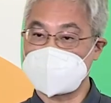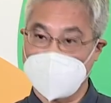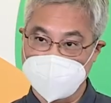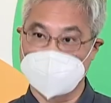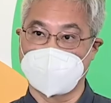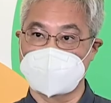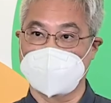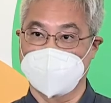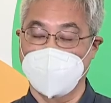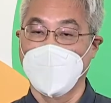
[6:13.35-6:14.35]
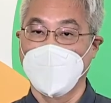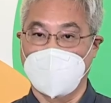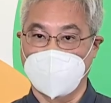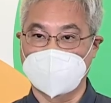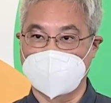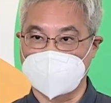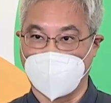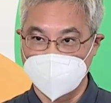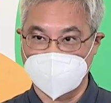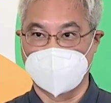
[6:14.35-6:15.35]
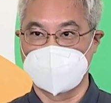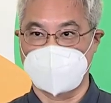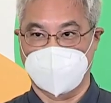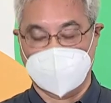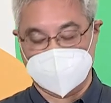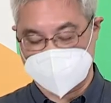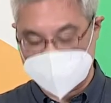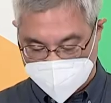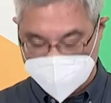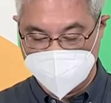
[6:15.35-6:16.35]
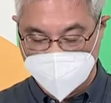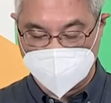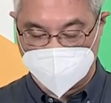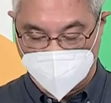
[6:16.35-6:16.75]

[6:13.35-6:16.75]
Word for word: government representatives. Over the past three years,